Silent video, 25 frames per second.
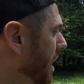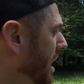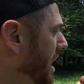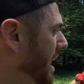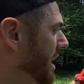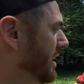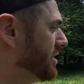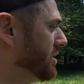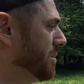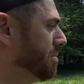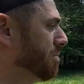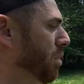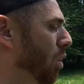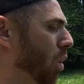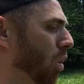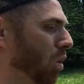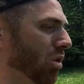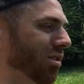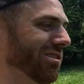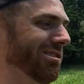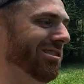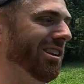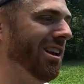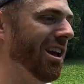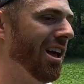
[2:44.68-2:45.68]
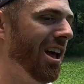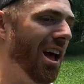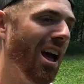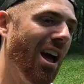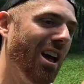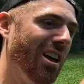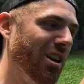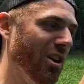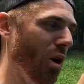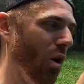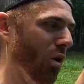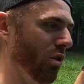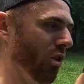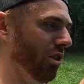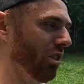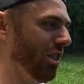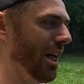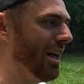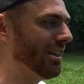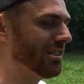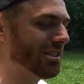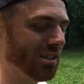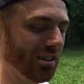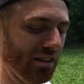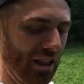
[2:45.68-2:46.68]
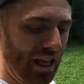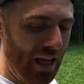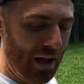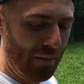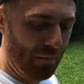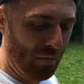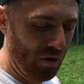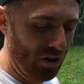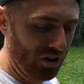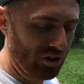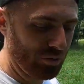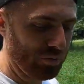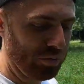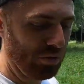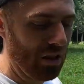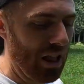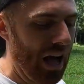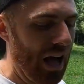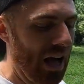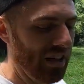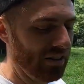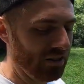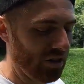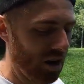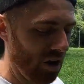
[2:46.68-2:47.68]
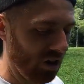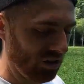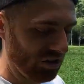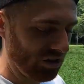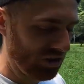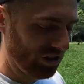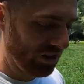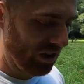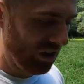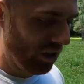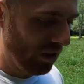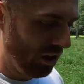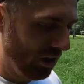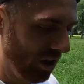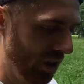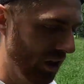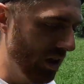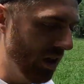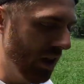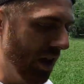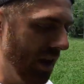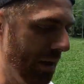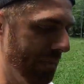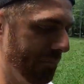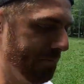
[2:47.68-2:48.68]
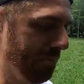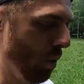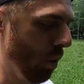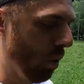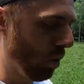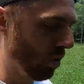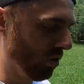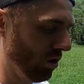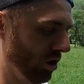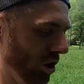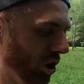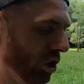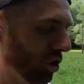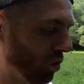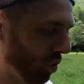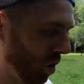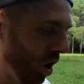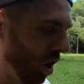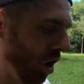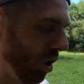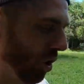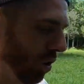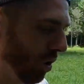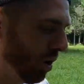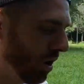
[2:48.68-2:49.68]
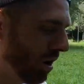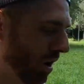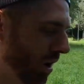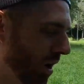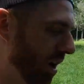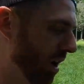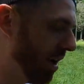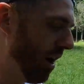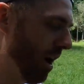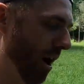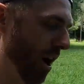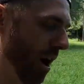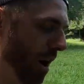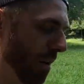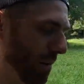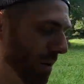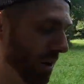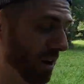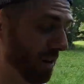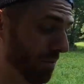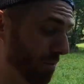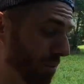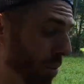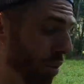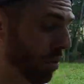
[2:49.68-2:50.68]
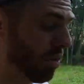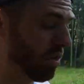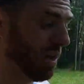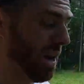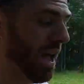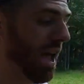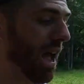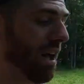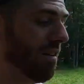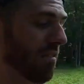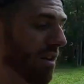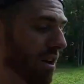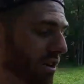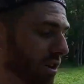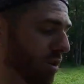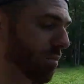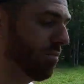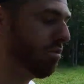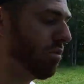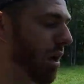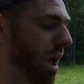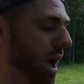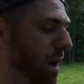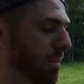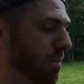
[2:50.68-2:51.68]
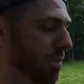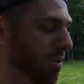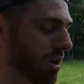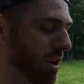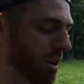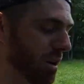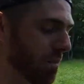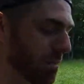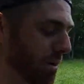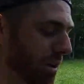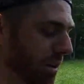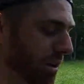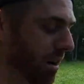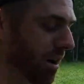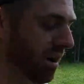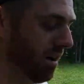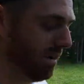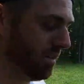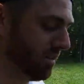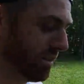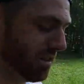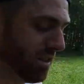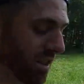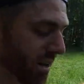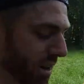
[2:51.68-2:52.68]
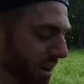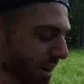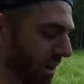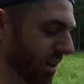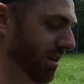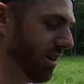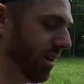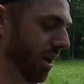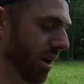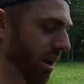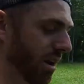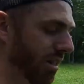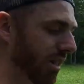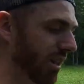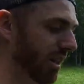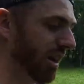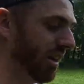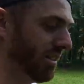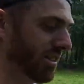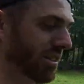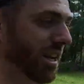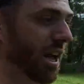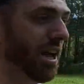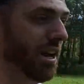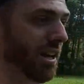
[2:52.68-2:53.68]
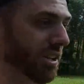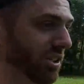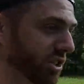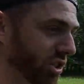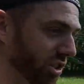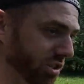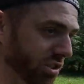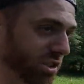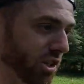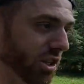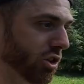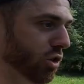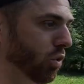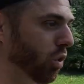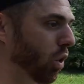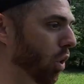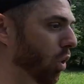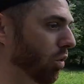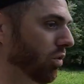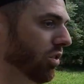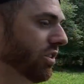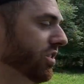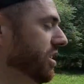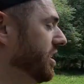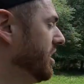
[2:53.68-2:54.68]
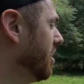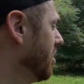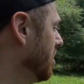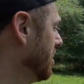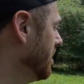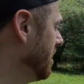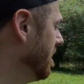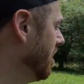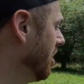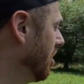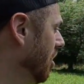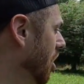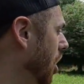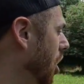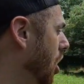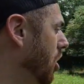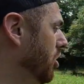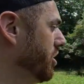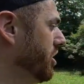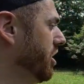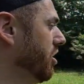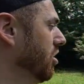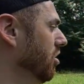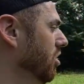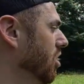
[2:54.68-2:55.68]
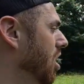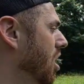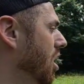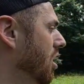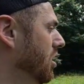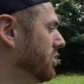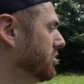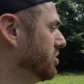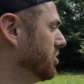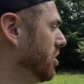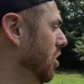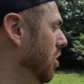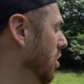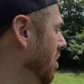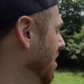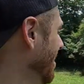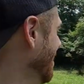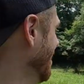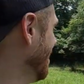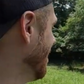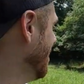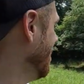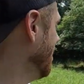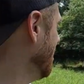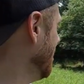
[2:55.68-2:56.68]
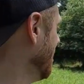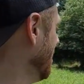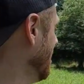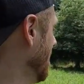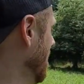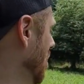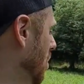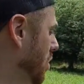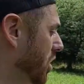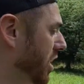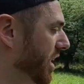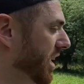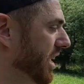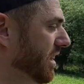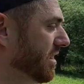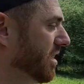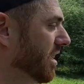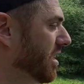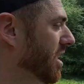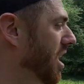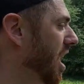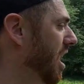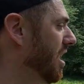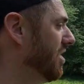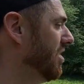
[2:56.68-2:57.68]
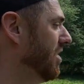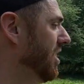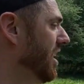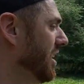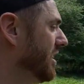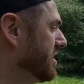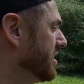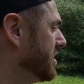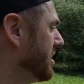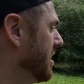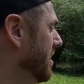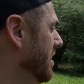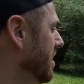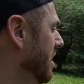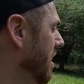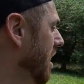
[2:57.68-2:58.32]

it's important, you know, the less glamorous plots are still important to grow and important to have on your property, because like I said, it's just, you hold the deer in here all year long. So we're gonna get to cutting this.